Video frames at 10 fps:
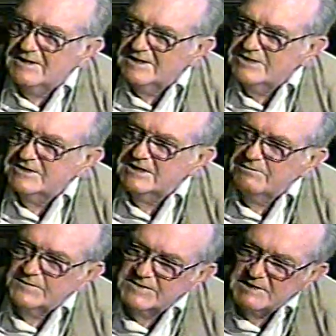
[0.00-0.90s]
He said, if
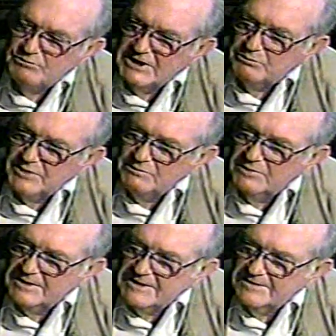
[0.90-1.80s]
it's that many people
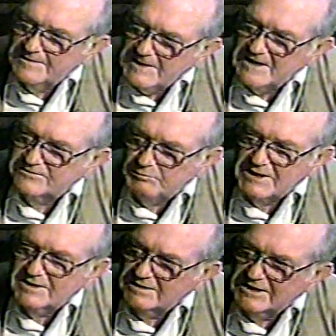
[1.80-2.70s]
there than that's
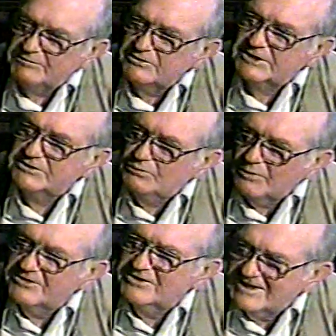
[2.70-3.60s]
making a living, that's
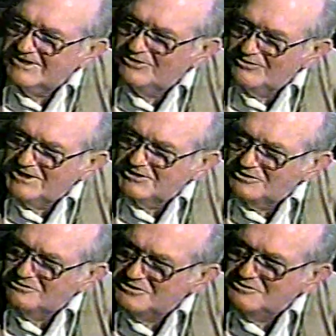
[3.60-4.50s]
what I think you can do
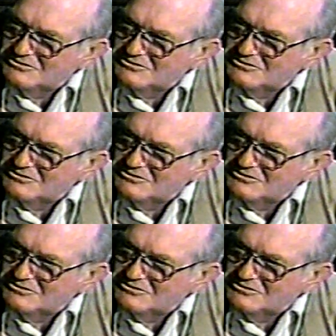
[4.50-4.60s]
too.